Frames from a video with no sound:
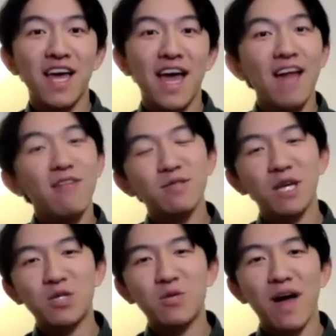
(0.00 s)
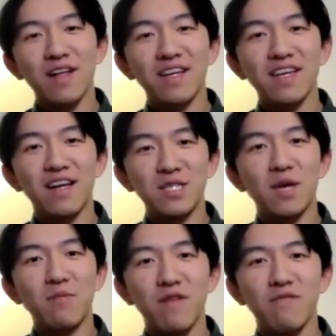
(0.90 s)
and your sexuality on
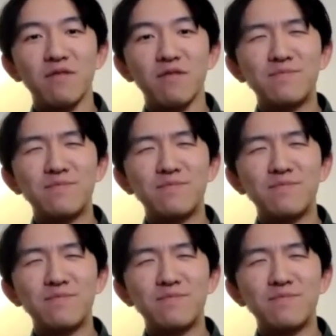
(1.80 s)
some level.